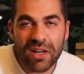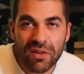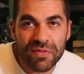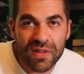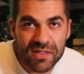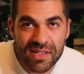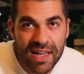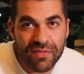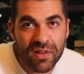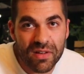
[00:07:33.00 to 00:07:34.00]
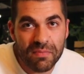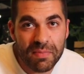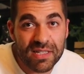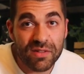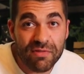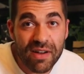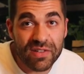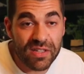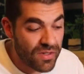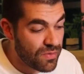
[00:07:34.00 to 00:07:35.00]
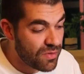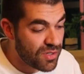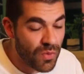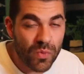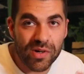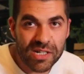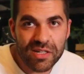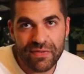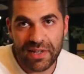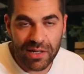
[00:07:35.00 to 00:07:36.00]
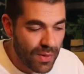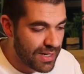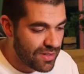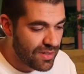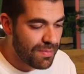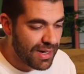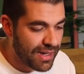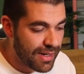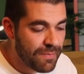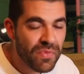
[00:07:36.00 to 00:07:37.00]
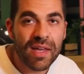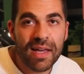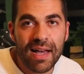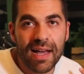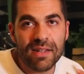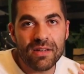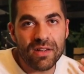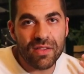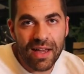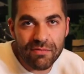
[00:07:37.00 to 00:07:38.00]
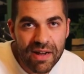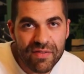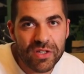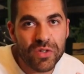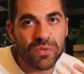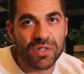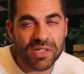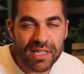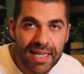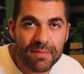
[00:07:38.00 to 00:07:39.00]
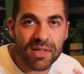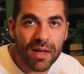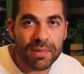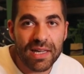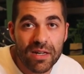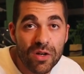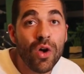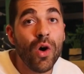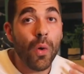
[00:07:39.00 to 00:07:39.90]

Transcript: made our first ever piece of revenue. So we're actually feeling quite good about it. And that revenue just keeps coming in.